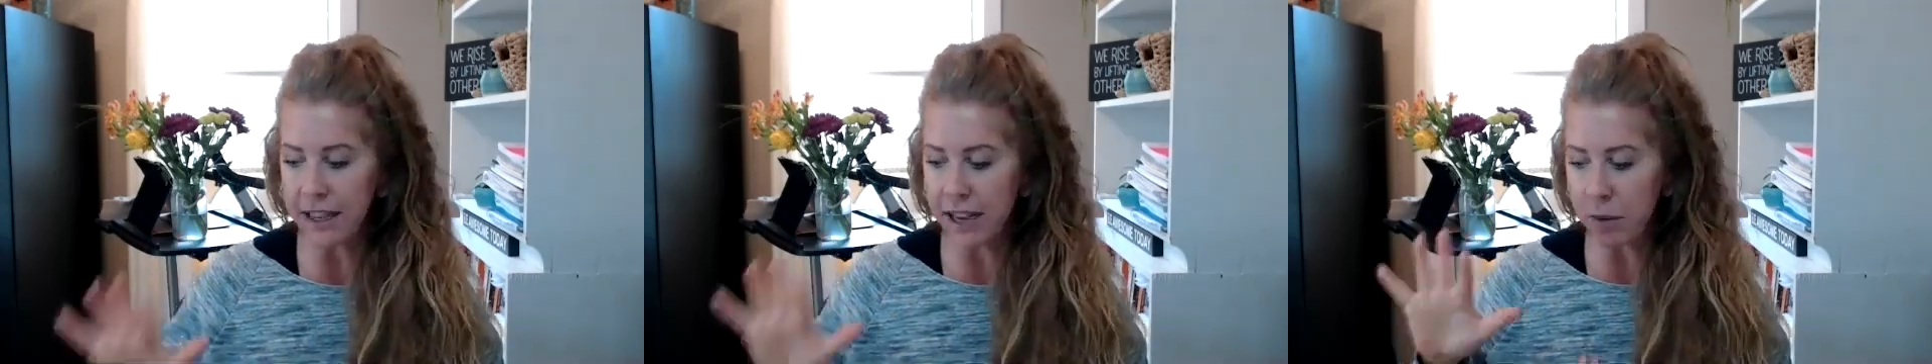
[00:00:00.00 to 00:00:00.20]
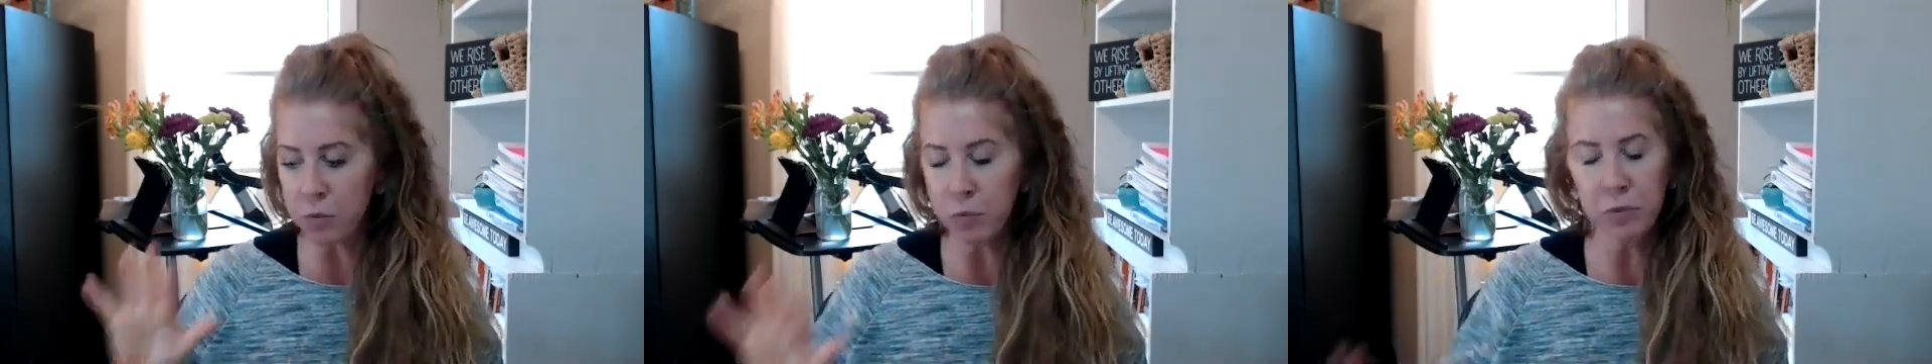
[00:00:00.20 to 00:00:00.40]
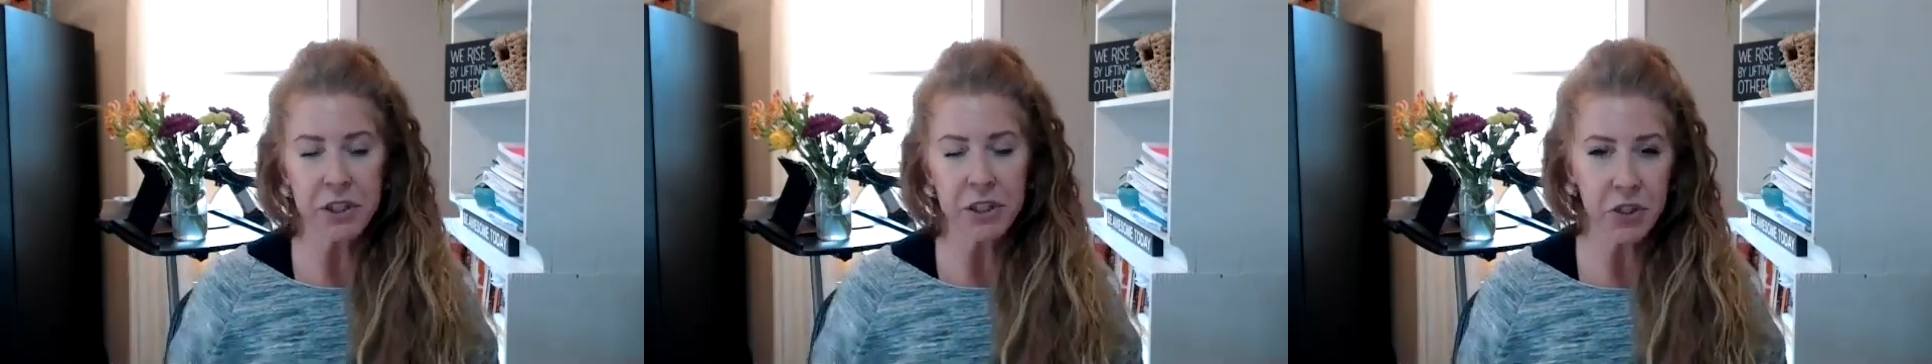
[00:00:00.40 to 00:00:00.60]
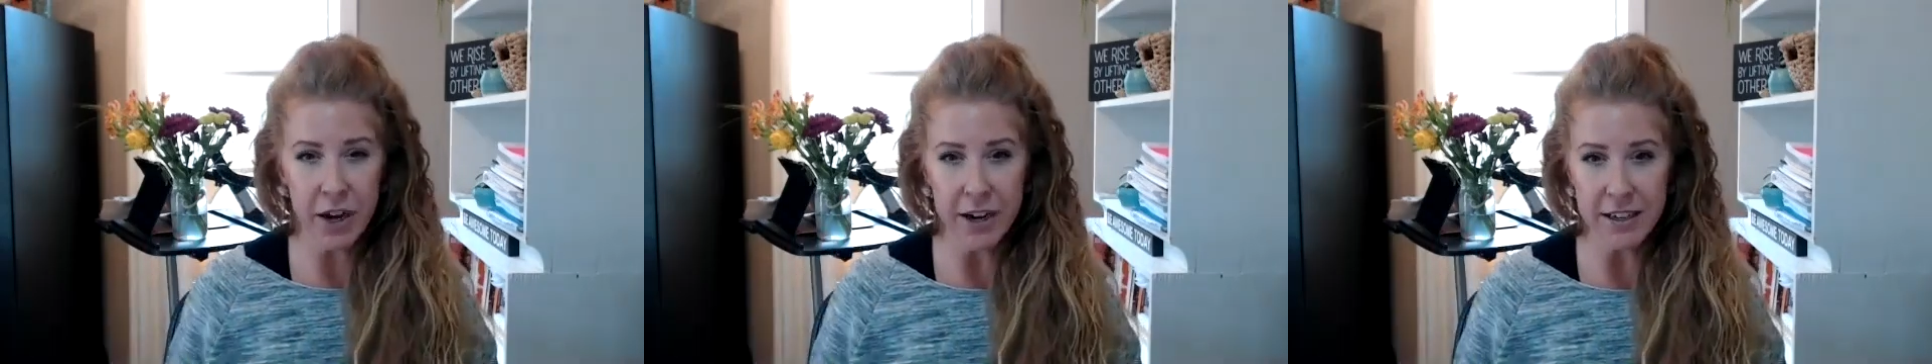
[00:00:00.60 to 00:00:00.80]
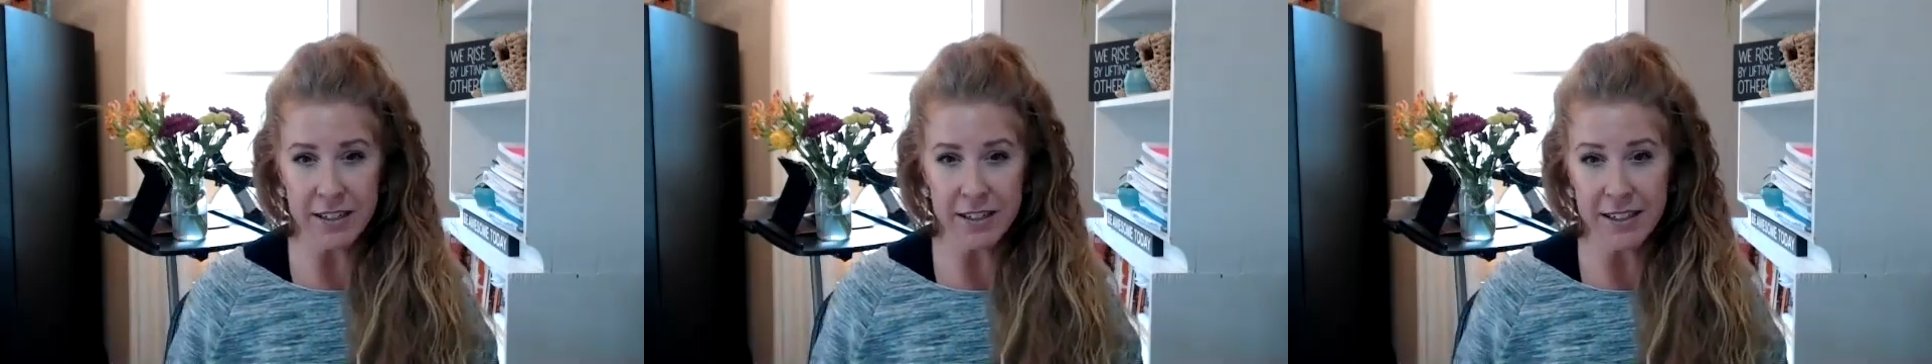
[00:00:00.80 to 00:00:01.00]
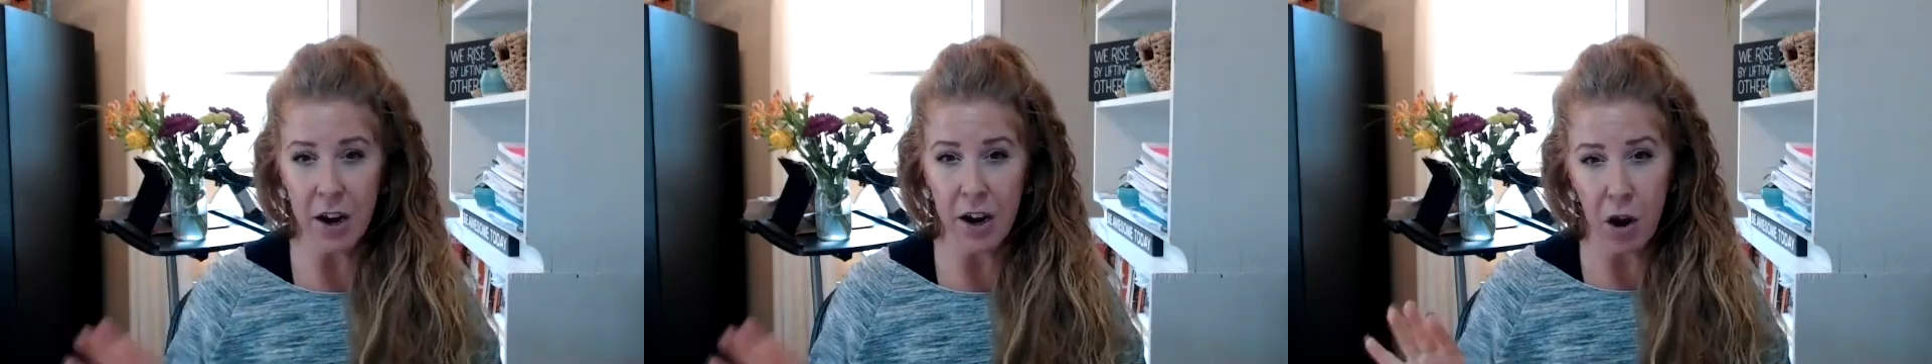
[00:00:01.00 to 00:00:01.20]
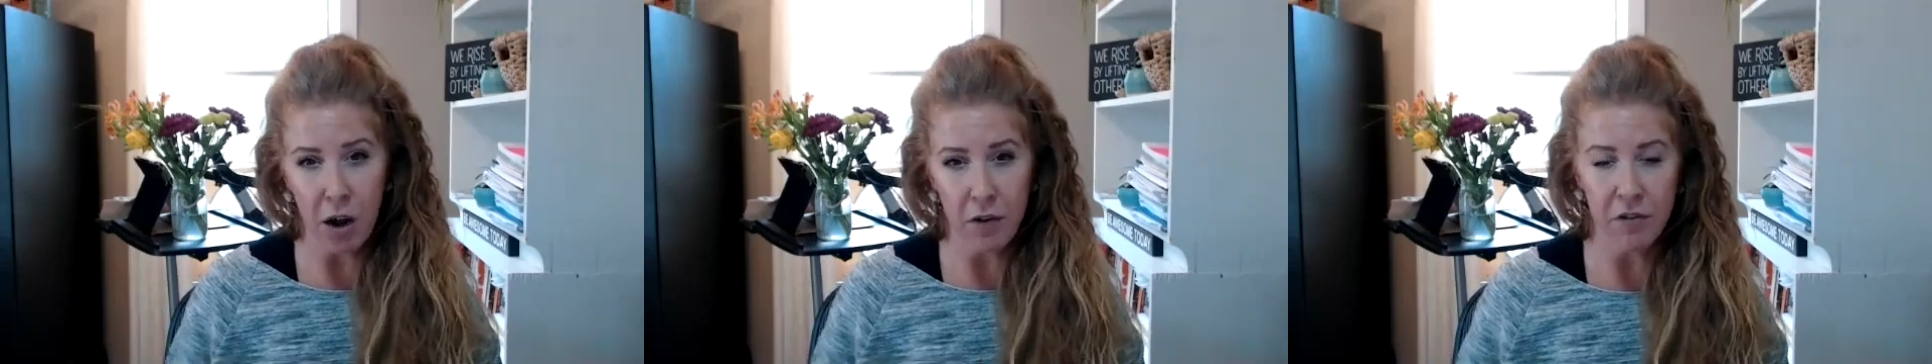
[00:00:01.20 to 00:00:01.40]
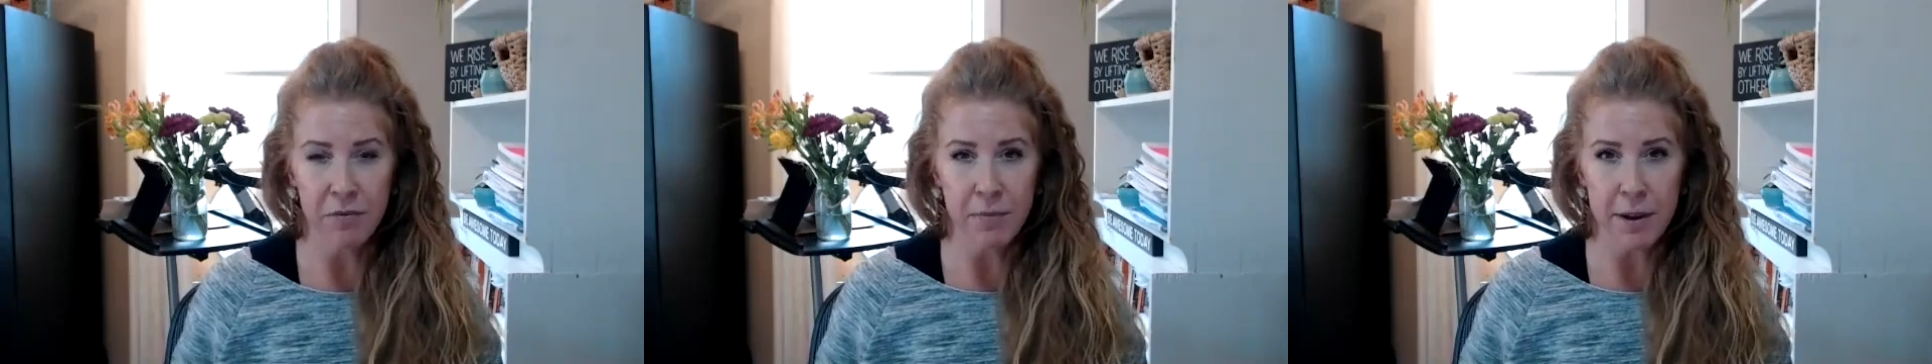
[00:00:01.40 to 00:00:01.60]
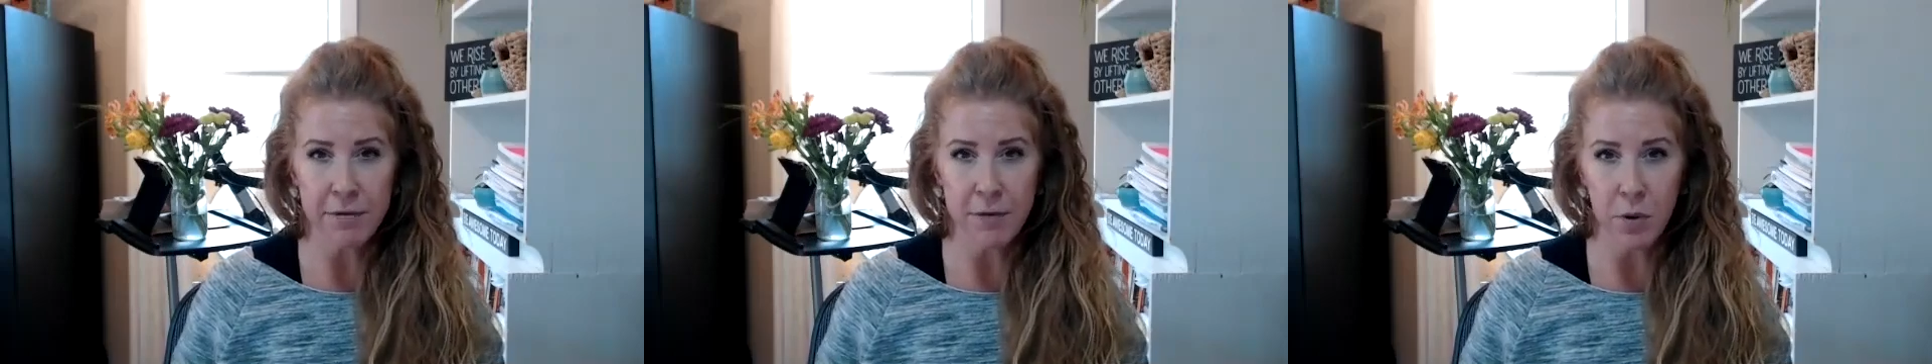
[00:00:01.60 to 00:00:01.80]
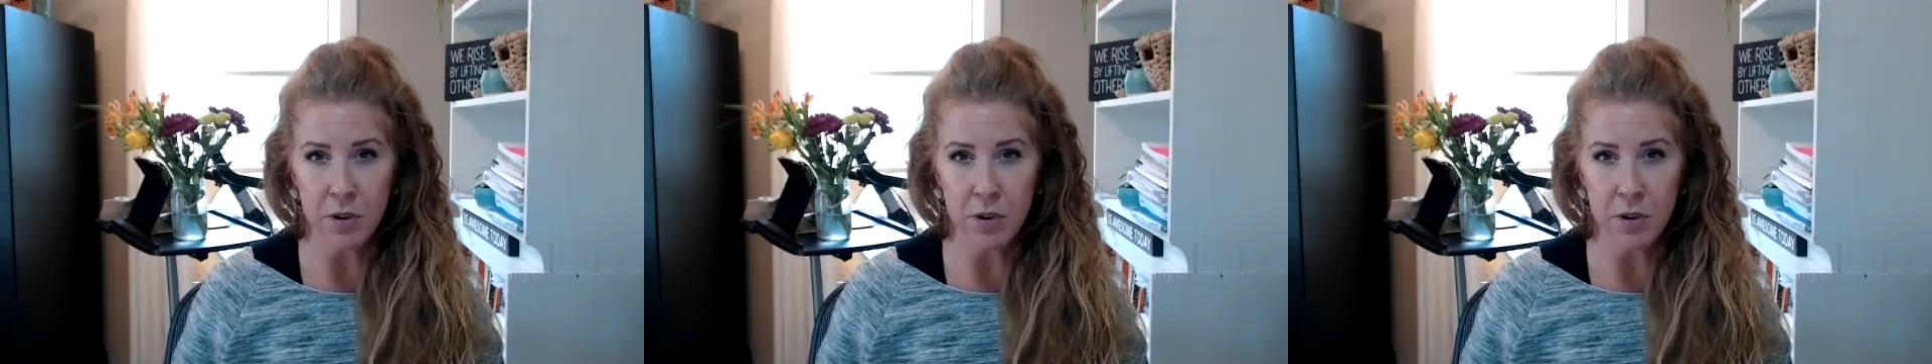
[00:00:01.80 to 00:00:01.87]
like I'm really trying to stay off of my